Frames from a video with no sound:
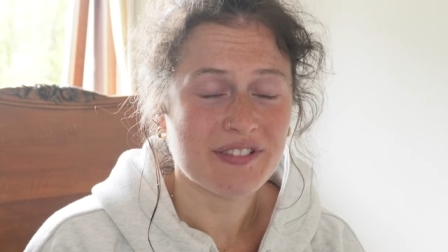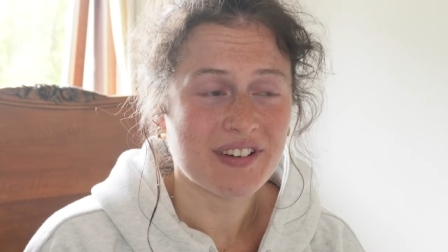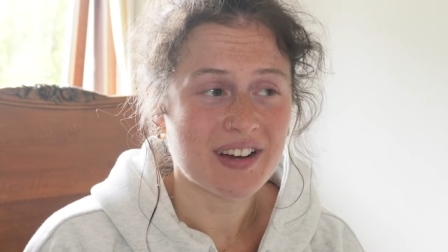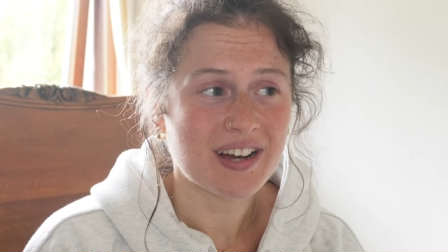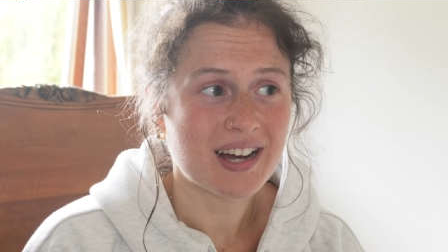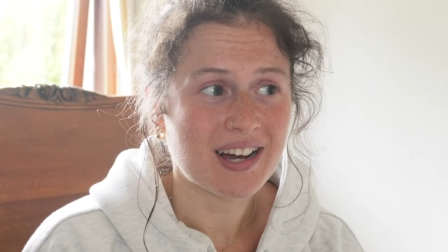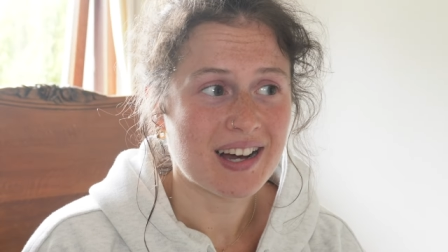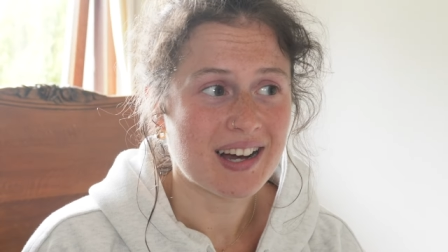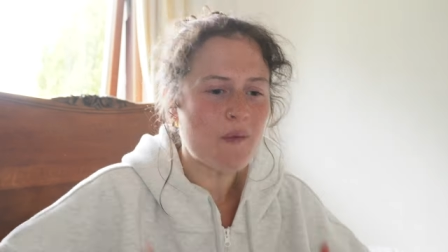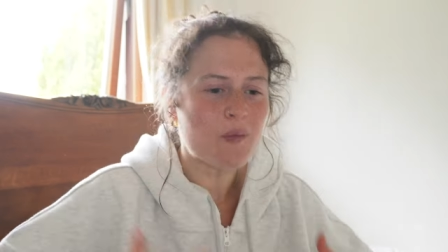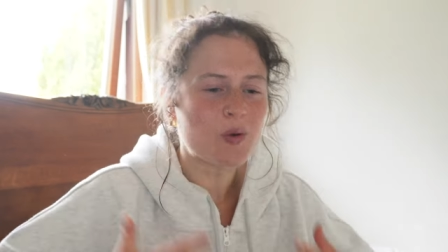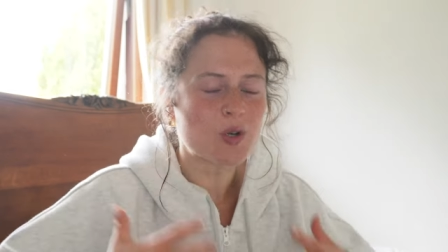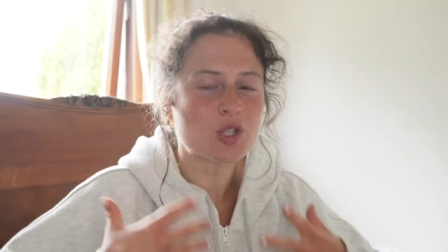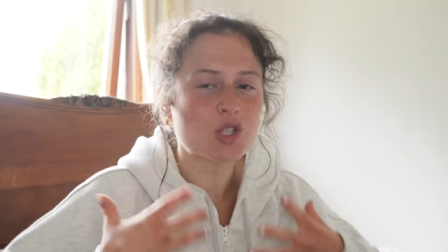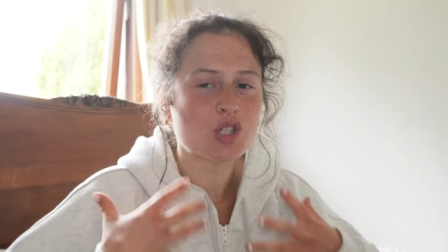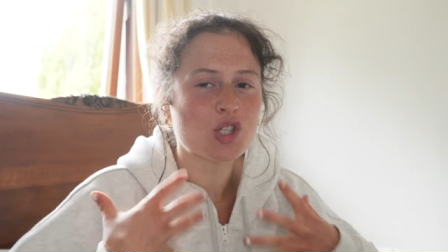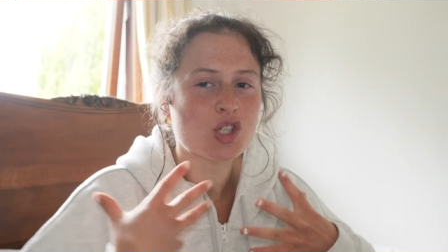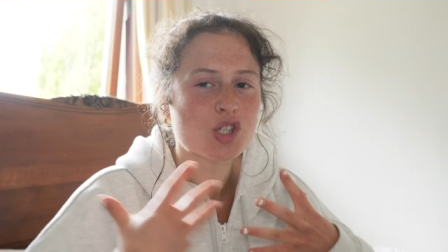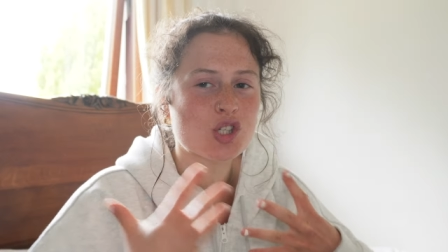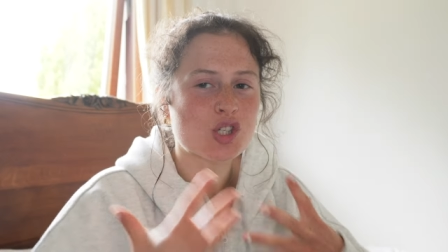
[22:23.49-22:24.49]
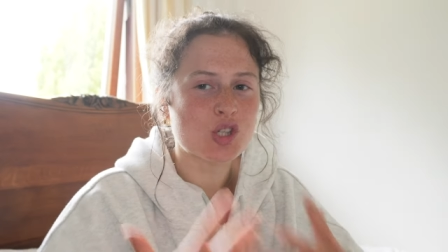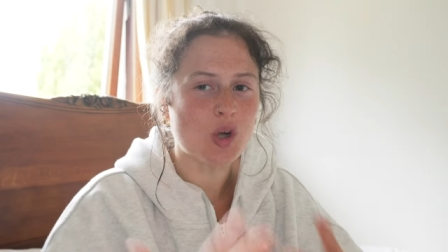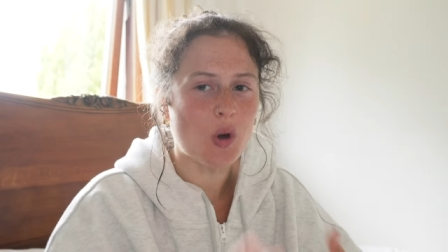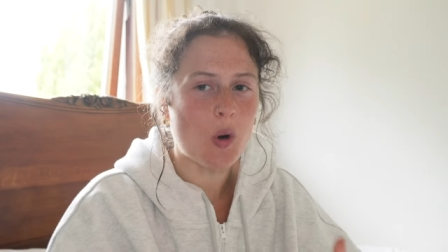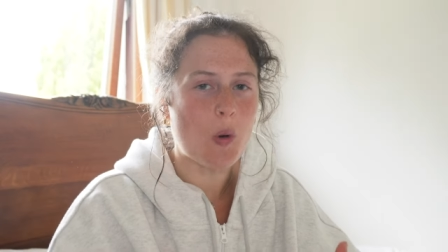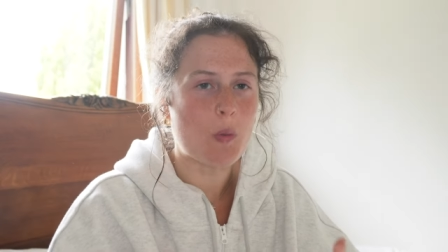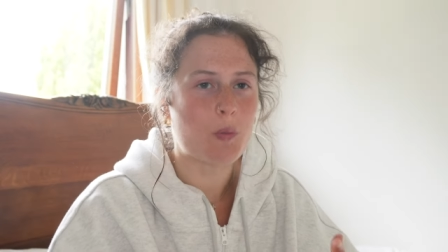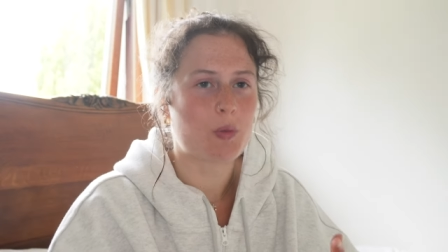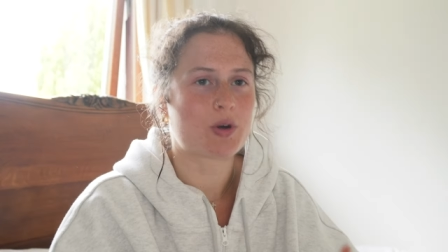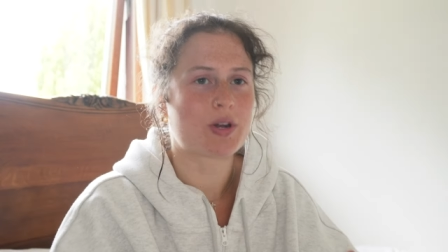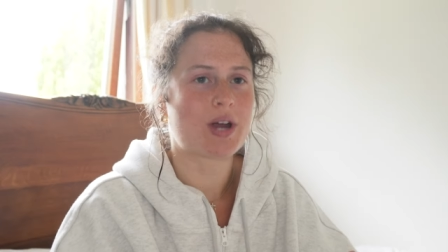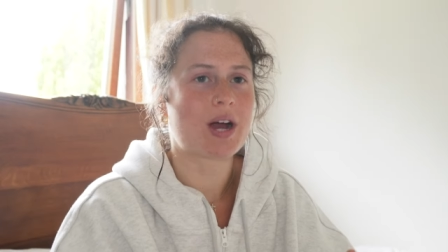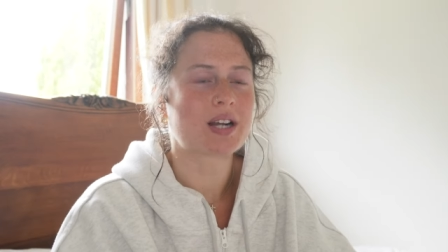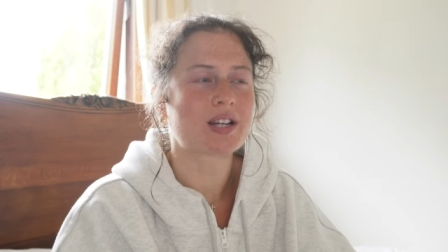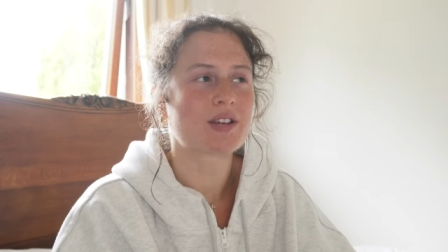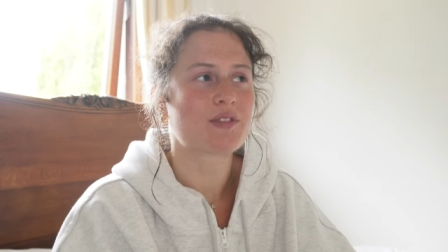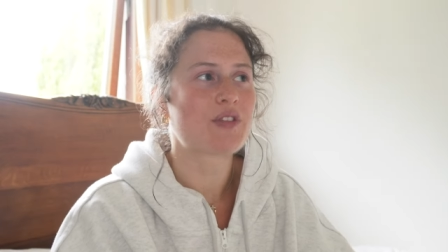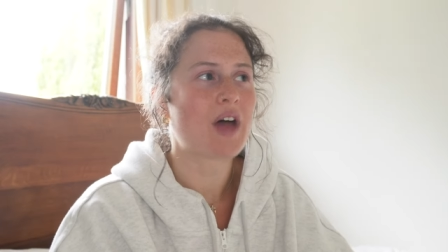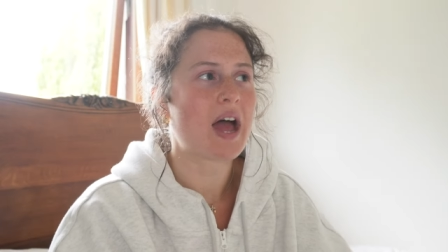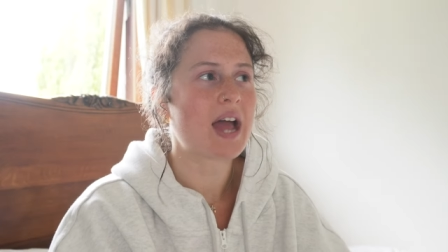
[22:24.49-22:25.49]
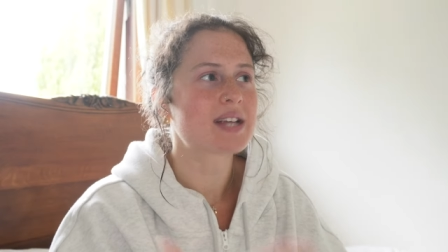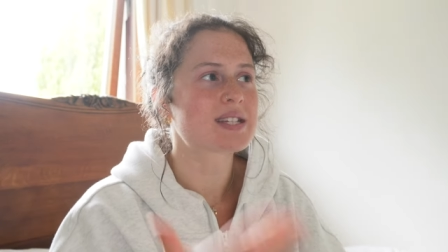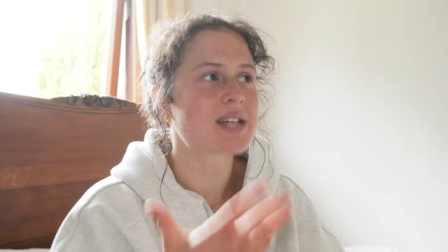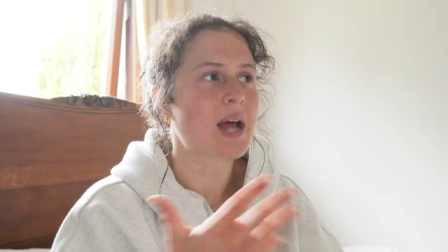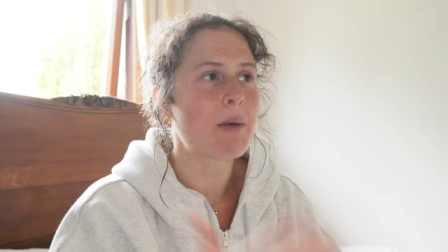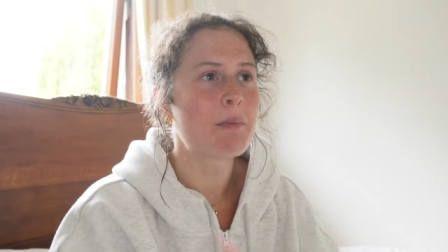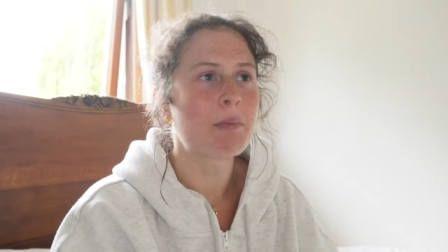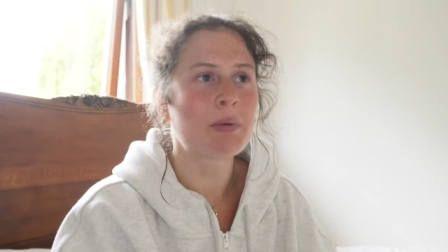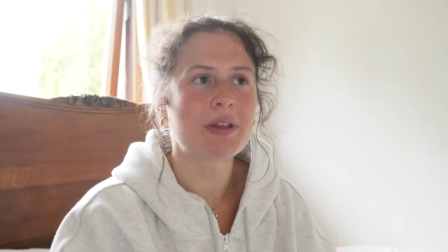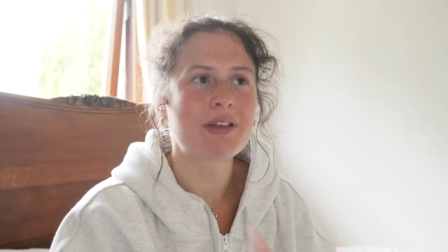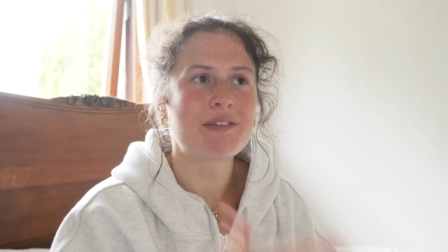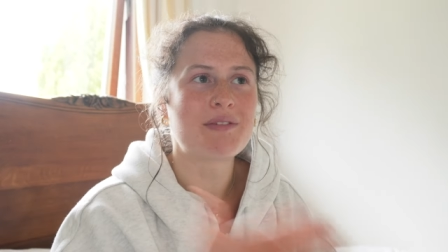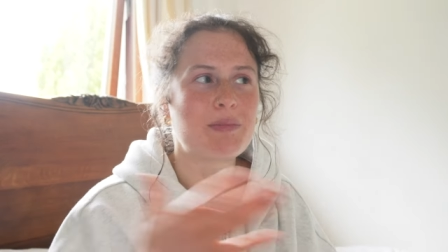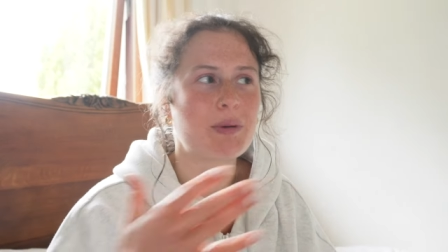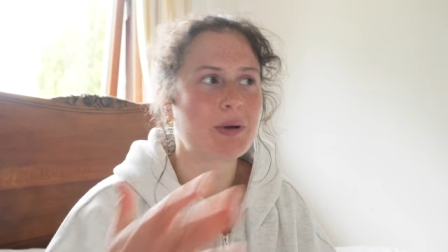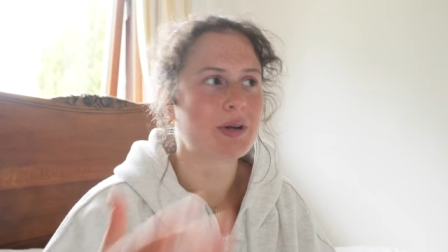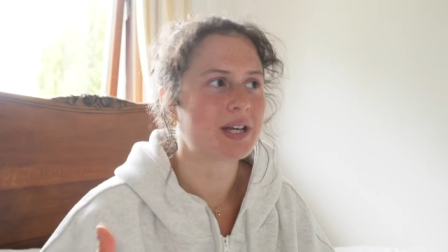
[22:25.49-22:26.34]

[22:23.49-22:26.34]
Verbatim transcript: I was so productive. That is unbelievable.